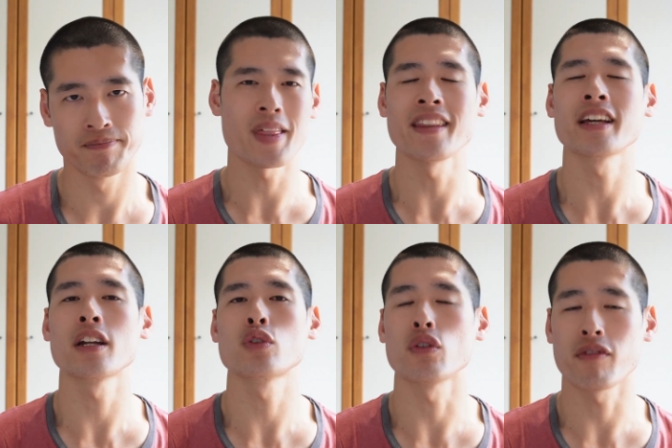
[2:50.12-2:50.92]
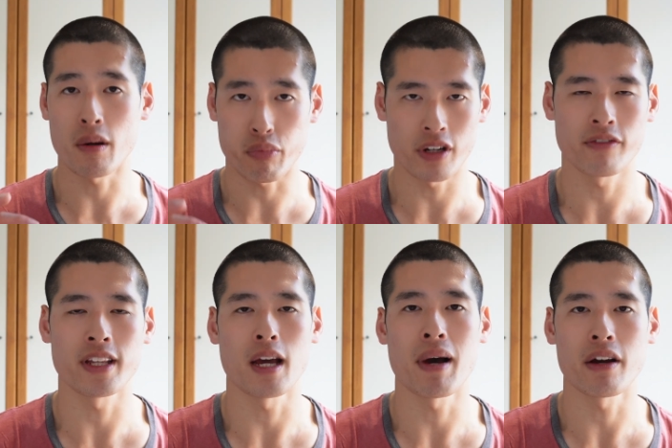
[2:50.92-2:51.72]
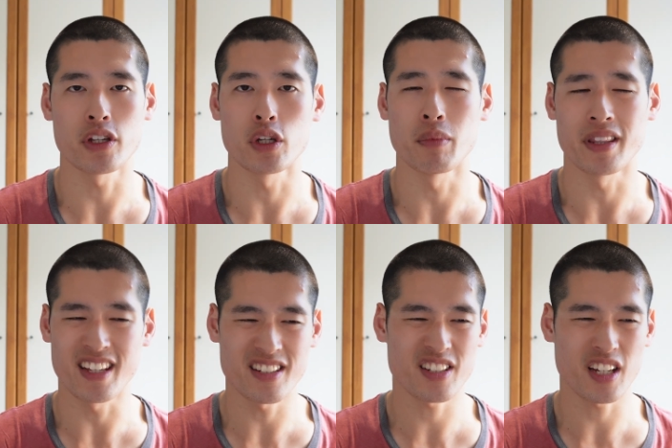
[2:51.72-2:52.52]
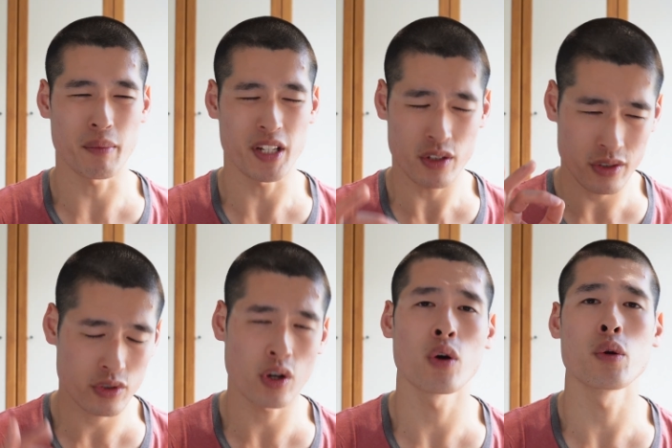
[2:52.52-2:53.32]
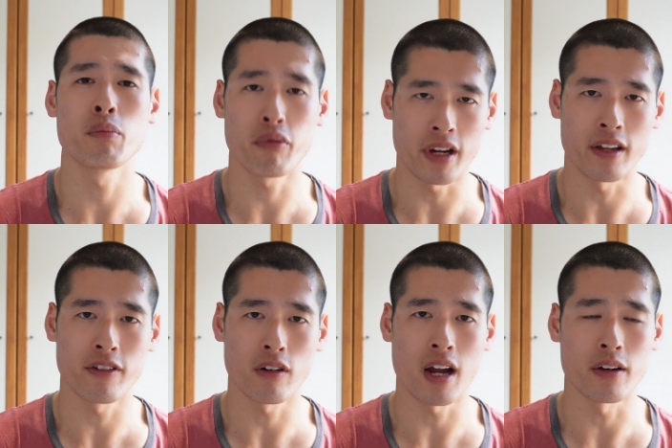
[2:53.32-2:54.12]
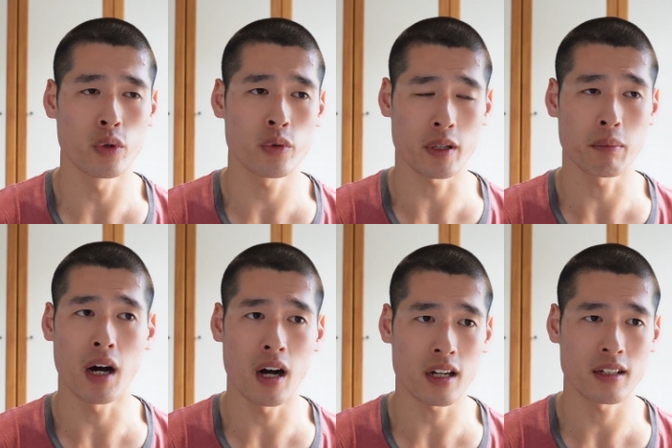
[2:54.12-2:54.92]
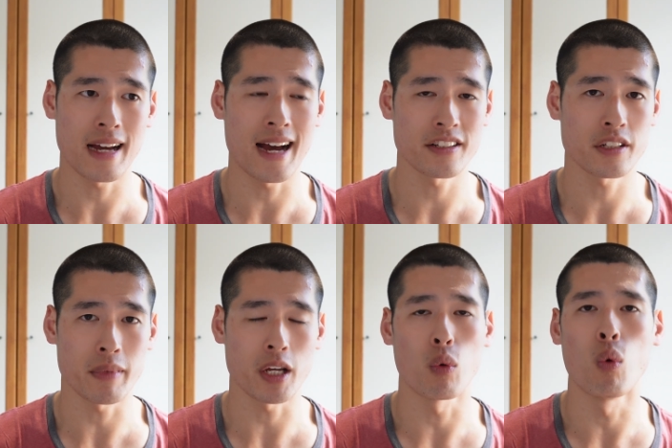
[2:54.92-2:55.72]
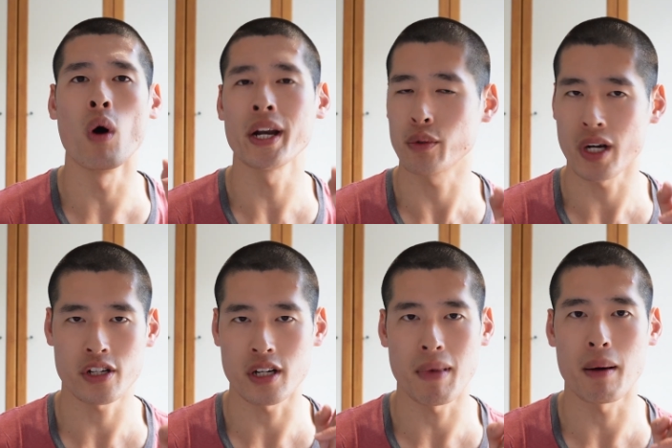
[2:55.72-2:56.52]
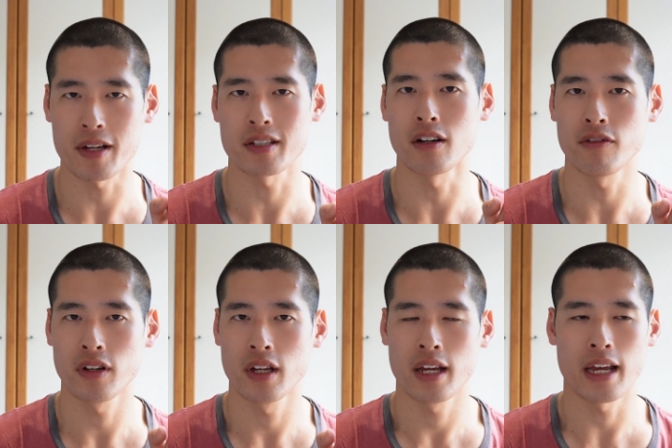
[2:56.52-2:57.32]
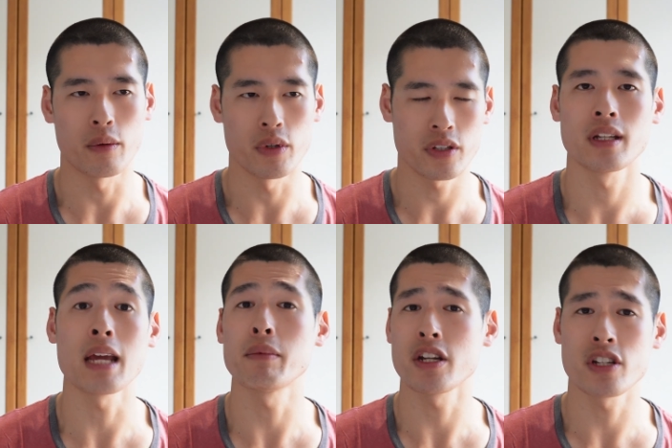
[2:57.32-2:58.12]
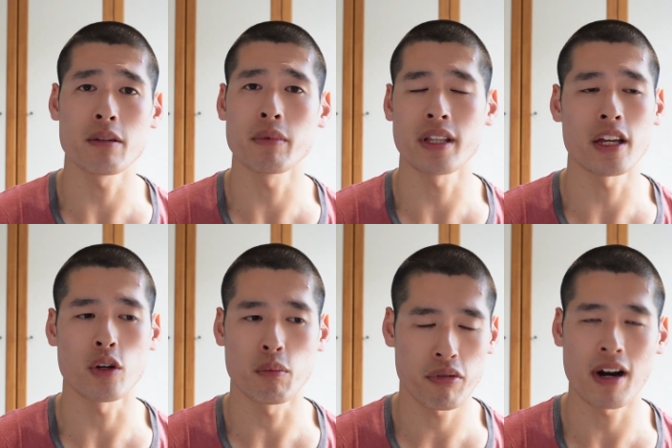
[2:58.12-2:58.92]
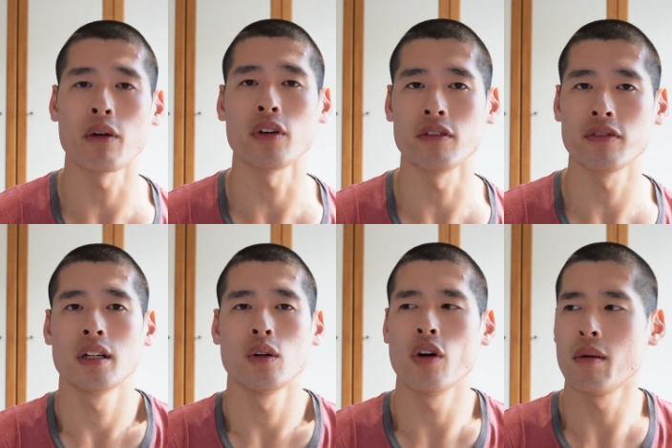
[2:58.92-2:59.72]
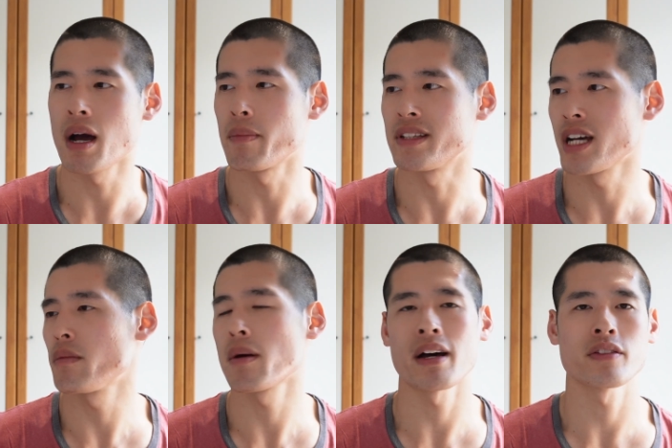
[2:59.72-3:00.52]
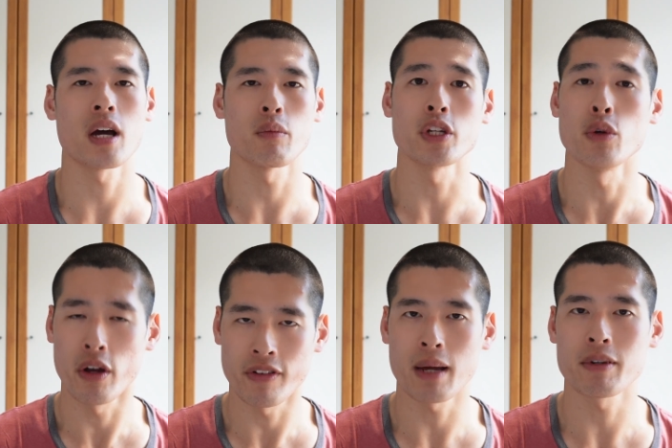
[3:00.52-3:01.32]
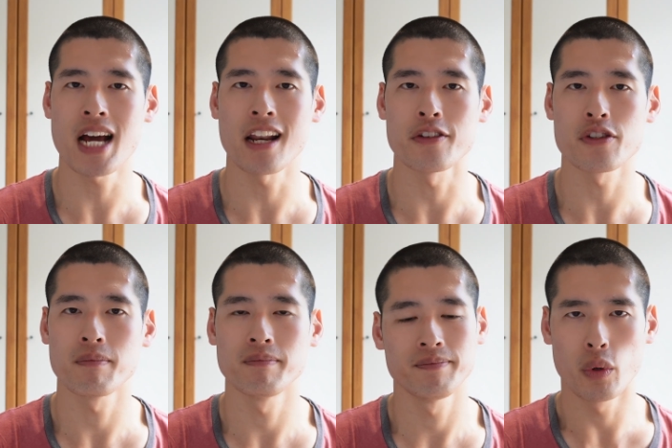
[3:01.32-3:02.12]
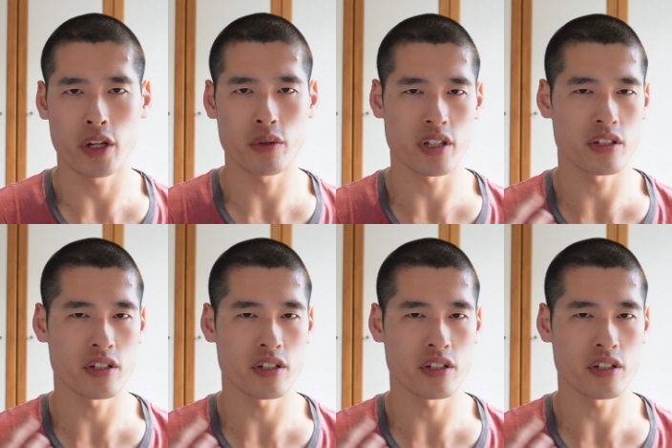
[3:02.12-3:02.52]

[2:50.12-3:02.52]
Then they're going to talk very briefly about you, but this is going to be so brief, all right? Norfolk Park asked me one question about myself. It was, name an achievement that you're proud of. Or it might be, tell me about a time when you overcame a challenge. You want to use the